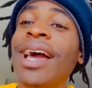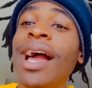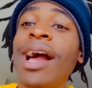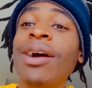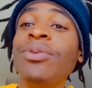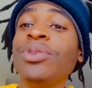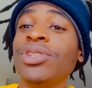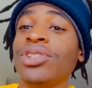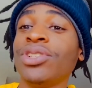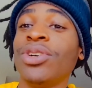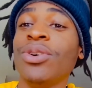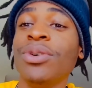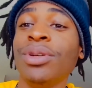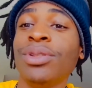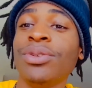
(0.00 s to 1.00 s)
I was just
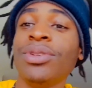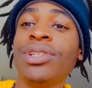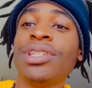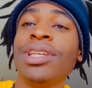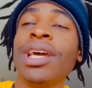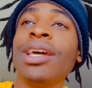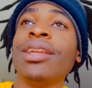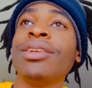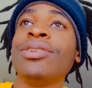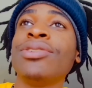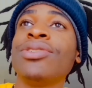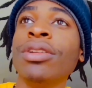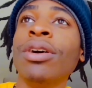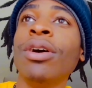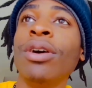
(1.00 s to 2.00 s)
going through the
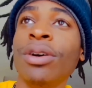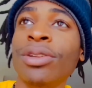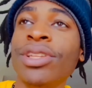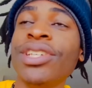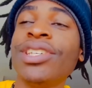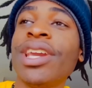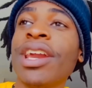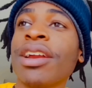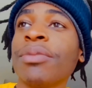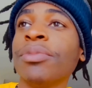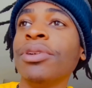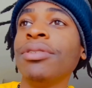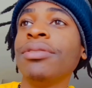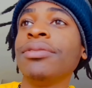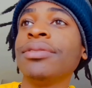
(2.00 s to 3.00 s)
settings on this
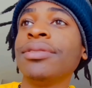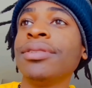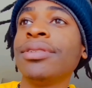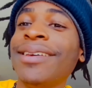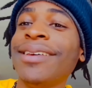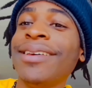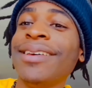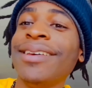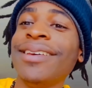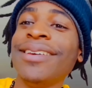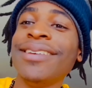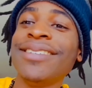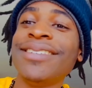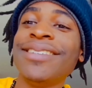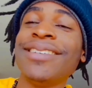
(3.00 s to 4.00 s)
camera.
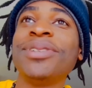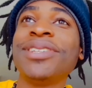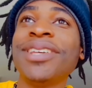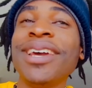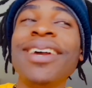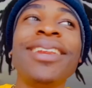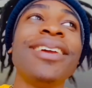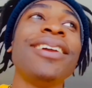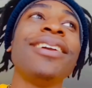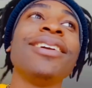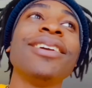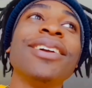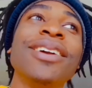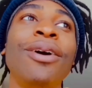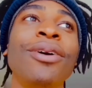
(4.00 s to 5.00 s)
It's the setting
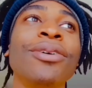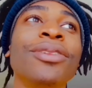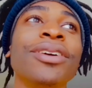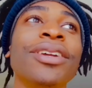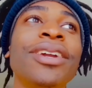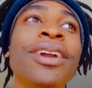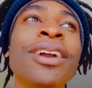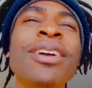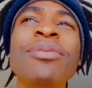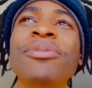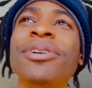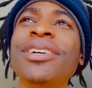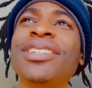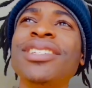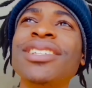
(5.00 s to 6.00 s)
on the
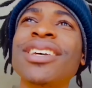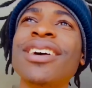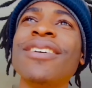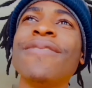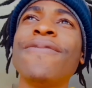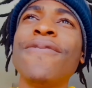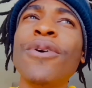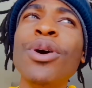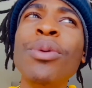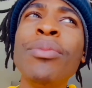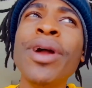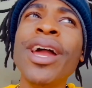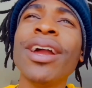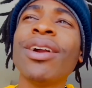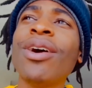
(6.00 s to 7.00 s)
camera, it said
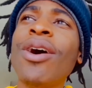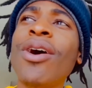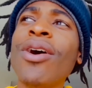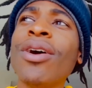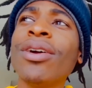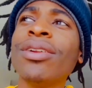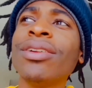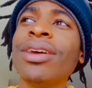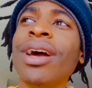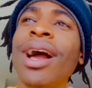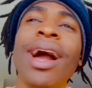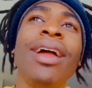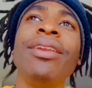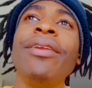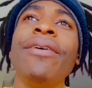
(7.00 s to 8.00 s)
format card.
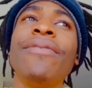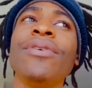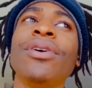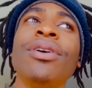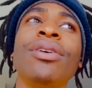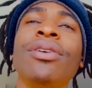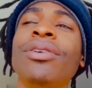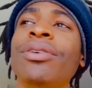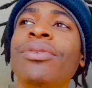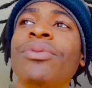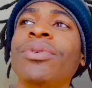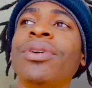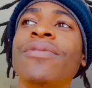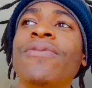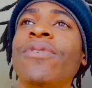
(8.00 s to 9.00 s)
I never heard
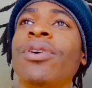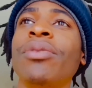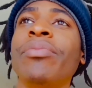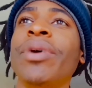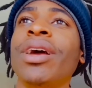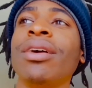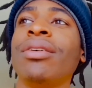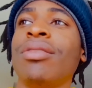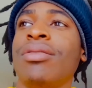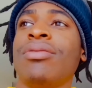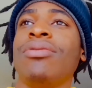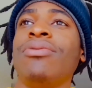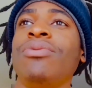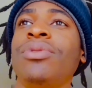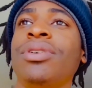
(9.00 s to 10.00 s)
what format
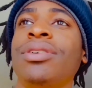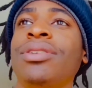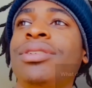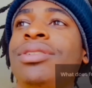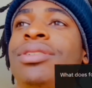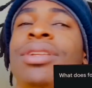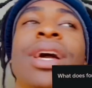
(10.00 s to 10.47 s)
card was.